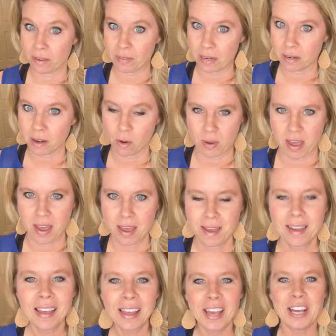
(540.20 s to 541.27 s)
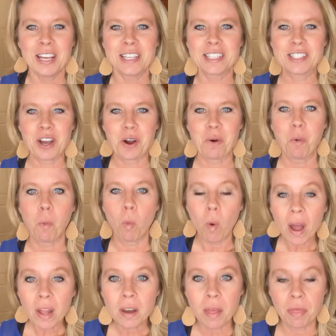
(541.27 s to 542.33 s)
okay? So
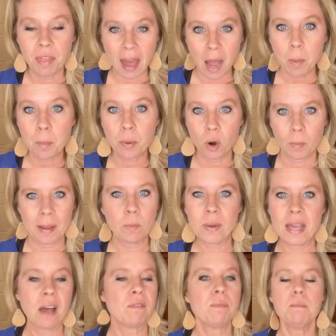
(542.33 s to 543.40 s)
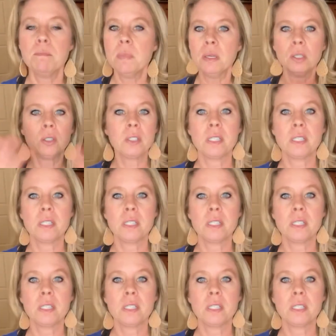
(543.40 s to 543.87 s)
we have millions